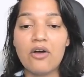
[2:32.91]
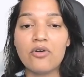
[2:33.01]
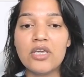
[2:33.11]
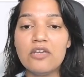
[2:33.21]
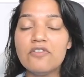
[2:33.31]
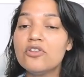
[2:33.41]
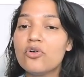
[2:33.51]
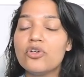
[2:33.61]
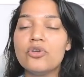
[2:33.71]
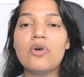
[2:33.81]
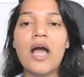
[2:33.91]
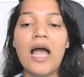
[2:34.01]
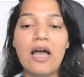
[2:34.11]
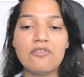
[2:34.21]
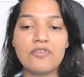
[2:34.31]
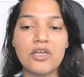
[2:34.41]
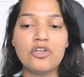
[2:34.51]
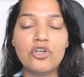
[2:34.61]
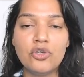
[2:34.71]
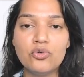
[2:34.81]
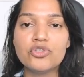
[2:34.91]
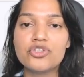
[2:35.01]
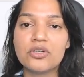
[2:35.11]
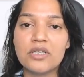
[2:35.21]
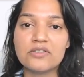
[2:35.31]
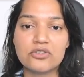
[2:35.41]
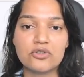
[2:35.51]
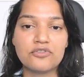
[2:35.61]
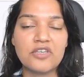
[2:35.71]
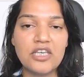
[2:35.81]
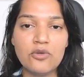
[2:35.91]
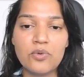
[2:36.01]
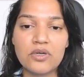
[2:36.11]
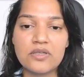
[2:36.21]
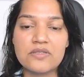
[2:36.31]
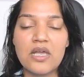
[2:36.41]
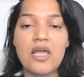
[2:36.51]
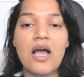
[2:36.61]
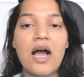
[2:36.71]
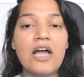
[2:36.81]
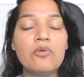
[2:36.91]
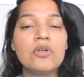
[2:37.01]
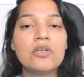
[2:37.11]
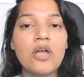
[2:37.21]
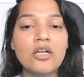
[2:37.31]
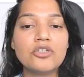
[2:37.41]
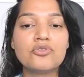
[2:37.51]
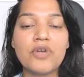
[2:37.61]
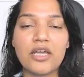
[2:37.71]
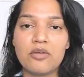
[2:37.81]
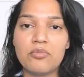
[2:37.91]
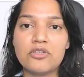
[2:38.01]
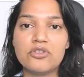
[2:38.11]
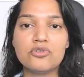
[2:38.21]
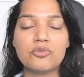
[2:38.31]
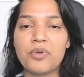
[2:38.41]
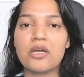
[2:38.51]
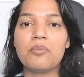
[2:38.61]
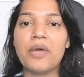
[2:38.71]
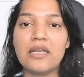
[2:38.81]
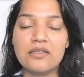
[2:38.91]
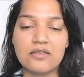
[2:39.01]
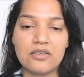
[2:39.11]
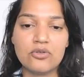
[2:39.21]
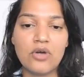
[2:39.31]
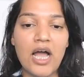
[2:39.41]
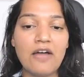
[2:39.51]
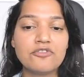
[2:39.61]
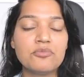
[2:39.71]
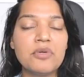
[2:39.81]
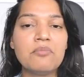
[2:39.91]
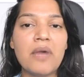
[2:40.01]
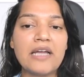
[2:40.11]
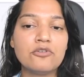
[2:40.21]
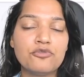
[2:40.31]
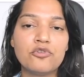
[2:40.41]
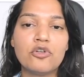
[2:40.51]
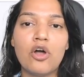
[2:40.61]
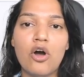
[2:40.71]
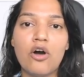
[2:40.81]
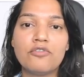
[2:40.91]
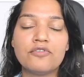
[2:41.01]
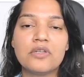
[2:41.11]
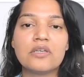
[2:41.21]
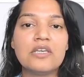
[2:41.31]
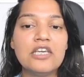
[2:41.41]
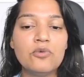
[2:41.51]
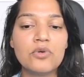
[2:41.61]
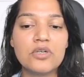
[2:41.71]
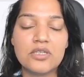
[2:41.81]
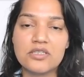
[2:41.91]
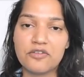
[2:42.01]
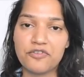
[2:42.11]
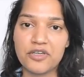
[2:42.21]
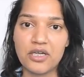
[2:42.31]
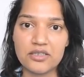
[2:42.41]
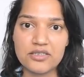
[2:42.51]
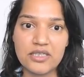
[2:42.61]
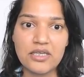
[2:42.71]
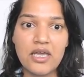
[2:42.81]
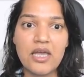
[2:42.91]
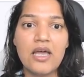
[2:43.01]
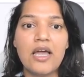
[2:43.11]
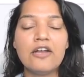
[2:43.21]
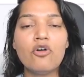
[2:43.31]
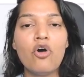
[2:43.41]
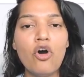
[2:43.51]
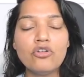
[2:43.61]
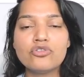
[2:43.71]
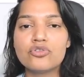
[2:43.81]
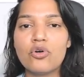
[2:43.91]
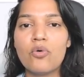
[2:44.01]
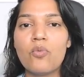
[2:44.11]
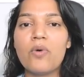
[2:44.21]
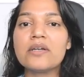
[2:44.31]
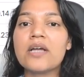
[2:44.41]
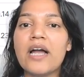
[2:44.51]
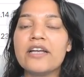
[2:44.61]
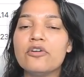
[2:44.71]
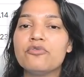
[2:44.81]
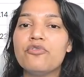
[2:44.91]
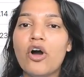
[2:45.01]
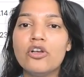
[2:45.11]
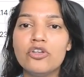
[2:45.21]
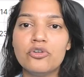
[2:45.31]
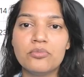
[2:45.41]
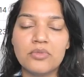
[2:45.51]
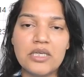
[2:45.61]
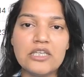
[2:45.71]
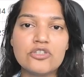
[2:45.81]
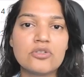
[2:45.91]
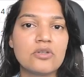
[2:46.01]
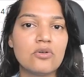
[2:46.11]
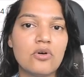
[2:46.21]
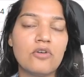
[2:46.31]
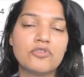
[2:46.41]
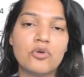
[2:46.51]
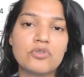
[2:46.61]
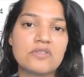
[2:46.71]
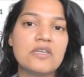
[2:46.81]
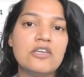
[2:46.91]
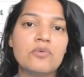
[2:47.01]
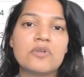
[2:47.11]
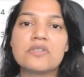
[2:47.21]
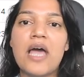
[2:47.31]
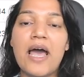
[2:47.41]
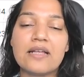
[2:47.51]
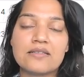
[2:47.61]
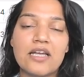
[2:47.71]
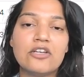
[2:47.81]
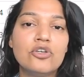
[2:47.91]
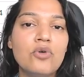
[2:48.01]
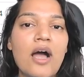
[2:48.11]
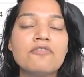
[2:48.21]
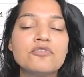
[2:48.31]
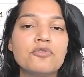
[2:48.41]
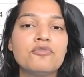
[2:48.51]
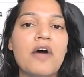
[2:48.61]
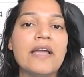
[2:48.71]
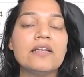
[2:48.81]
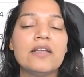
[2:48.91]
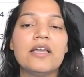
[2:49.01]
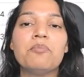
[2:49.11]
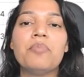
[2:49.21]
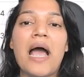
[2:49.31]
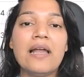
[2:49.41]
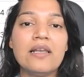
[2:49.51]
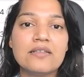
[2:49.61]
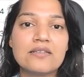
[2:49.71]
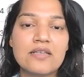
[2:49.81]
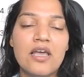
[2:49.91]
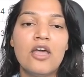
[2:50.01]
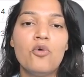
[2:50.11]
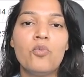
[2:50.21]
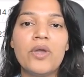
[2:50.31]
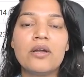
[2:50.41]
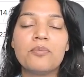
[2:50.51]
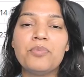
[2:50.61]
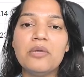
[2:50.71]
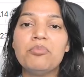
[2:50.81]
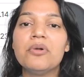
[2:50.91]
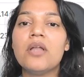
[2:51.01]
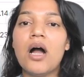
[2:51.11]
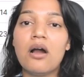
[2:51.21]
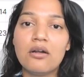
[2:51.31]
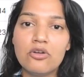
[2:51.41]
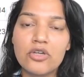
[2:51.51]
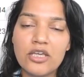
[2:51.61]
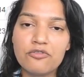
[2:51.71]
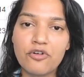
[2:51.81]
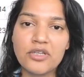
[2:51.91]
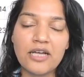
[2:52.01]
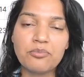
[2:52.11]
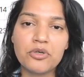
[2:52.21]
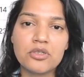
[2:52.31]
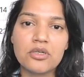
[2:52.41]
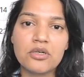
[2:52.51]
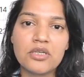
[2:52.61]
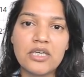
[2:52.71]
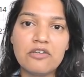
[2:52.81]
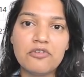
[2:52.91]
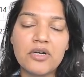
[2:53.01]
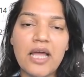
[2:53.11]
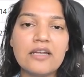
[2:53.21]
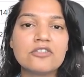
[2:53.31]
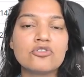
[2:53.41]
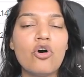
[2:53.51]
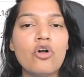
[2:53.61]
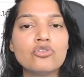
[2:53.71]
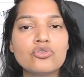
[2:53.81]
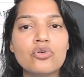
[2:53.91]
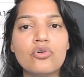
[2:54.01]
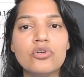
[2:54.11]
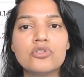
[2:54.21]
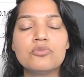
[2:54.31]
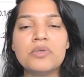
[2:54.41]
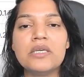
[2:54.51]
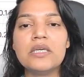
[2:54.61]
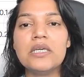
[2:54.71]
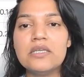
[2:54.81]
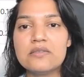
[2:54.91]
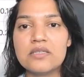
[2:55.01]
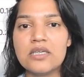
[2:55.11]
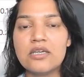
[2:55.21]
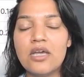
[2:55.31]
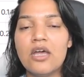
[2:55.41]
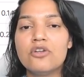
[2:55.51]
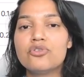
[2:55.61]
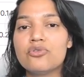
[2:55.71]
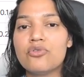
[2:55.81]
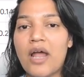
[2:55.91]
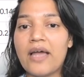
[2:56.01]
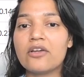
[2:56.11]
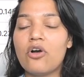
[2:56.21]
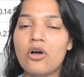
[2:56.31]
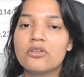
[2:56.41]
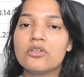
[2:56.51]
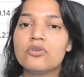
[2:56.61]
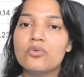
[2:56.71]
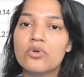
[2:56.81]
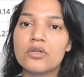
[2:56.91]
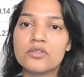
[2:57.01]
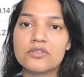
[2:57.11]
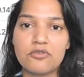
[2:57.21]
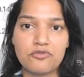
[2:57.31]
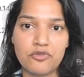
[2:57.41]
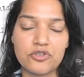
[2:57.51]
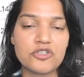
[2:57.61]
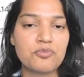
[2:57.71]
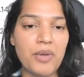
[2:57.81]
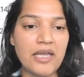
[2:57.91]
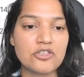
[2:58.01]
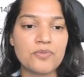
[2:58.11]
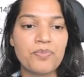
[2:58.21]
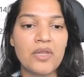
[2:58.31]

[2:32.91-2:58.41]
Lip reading: Even though you have a huge list of keywords, I will not recommend you to pick up anything. You have to be mindful of the keyword difficulty and also what kind of volume each of those keywords has. And you have to find a balance where people are looking for that particular keyword, and it's also going to be easy to rank on the Google's first page.